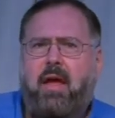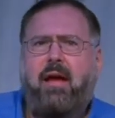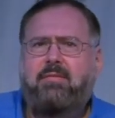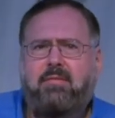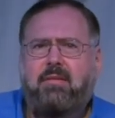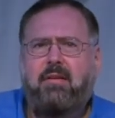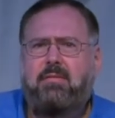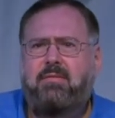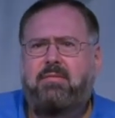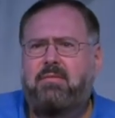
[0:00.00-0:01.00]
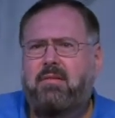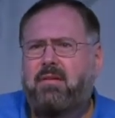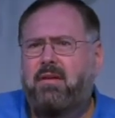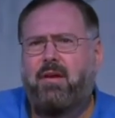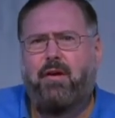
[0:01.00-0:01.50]
Exodus,
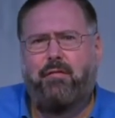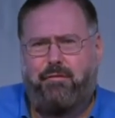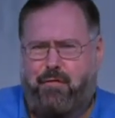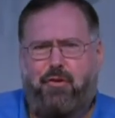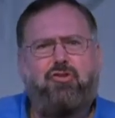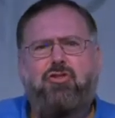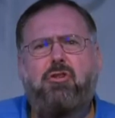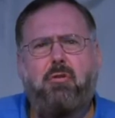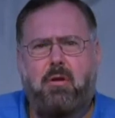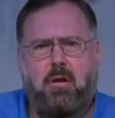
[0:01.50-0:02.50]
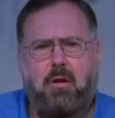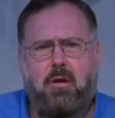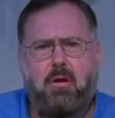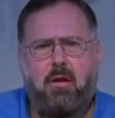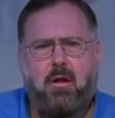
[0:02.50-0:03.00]
for sure,
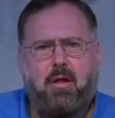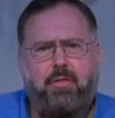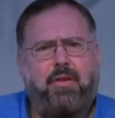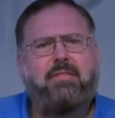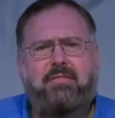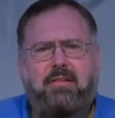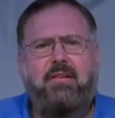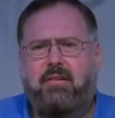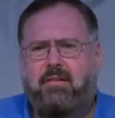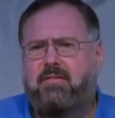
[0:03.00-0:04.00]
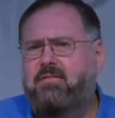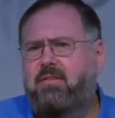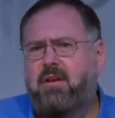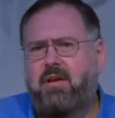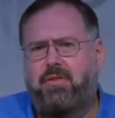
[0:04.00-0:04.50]
this
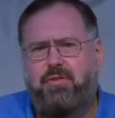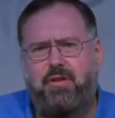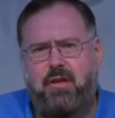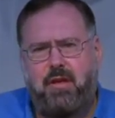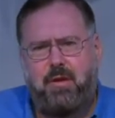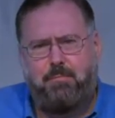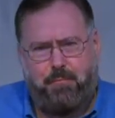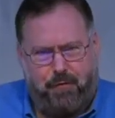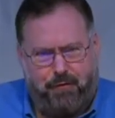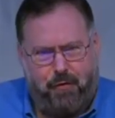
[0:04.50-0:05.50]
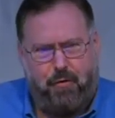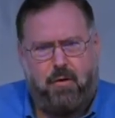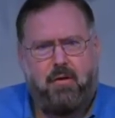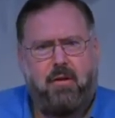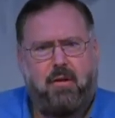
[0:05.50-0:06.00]
is the
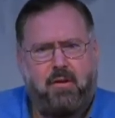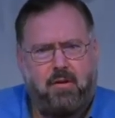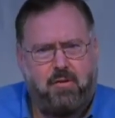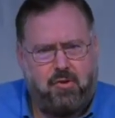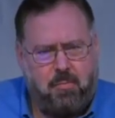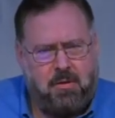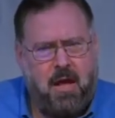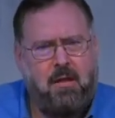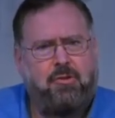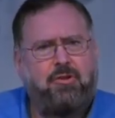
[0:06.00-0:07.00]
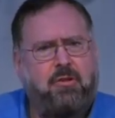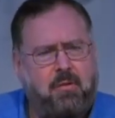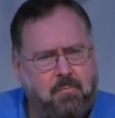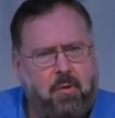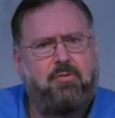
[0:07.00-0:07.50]
preferred terminology
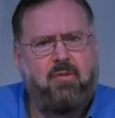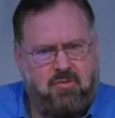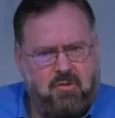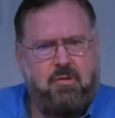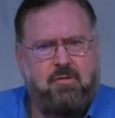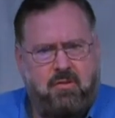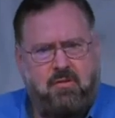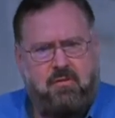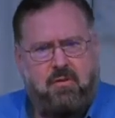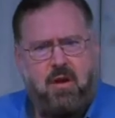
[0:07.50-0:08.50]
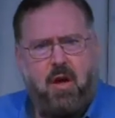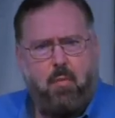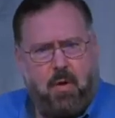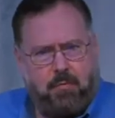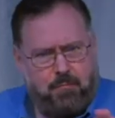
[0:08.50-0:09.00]
that Moses uses
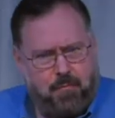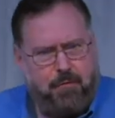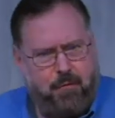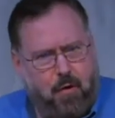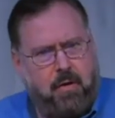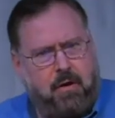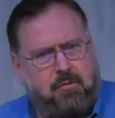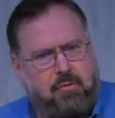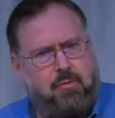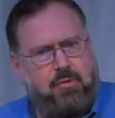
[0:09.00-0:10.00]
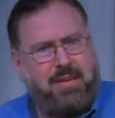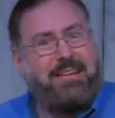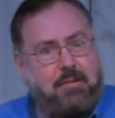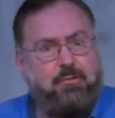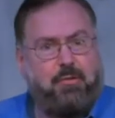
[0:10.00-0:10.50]
when referring to the
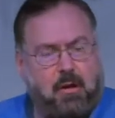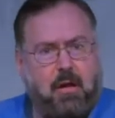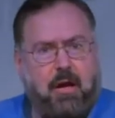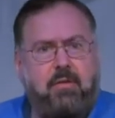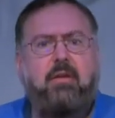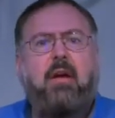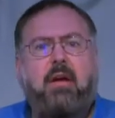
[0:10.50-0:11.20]
Israelites.